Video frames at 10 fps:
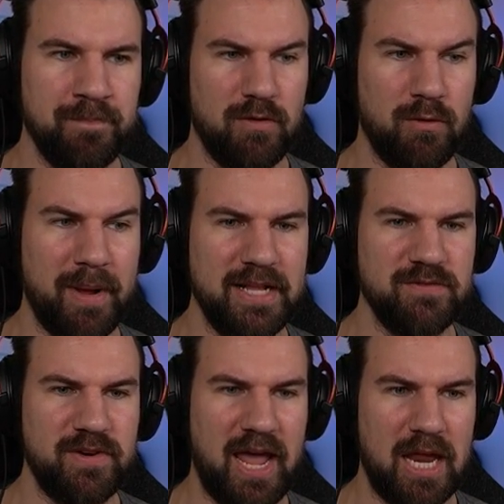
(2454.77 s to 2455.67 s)
The remains
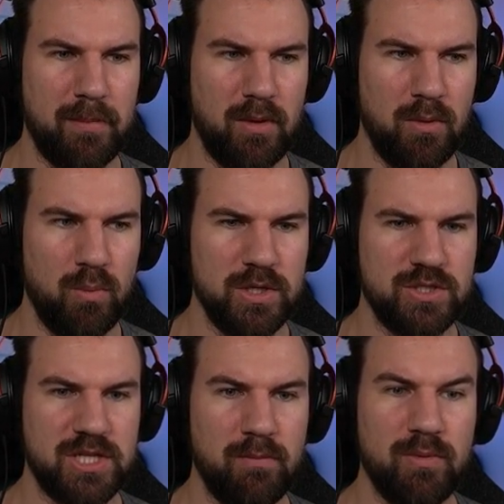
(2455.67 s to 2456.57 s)
of an animal, which
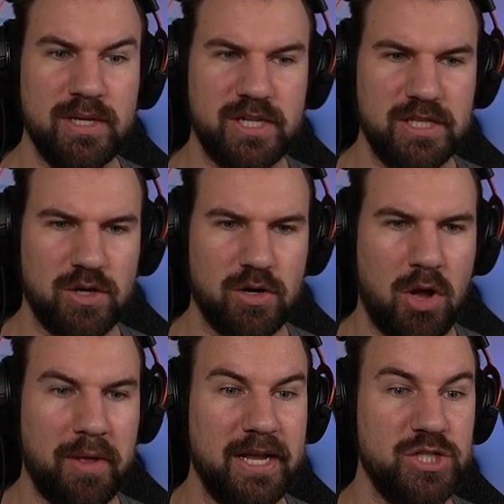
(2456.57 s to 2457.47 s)
some residents are
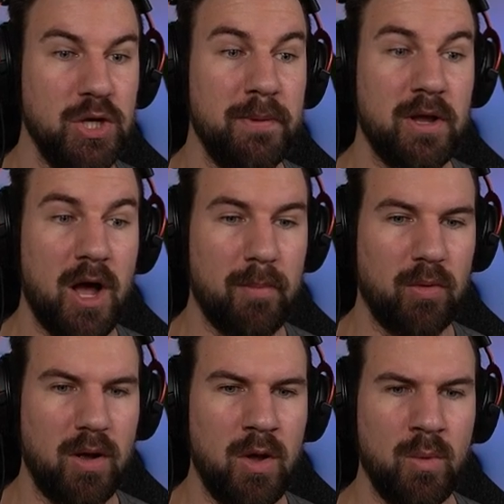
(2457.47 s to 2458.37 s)
calling a
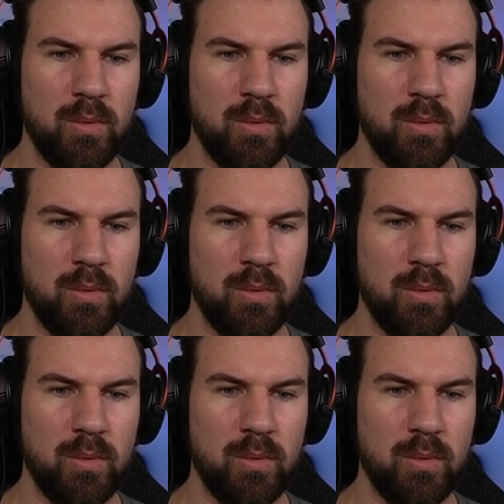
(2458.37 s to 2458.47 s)
chupacabra,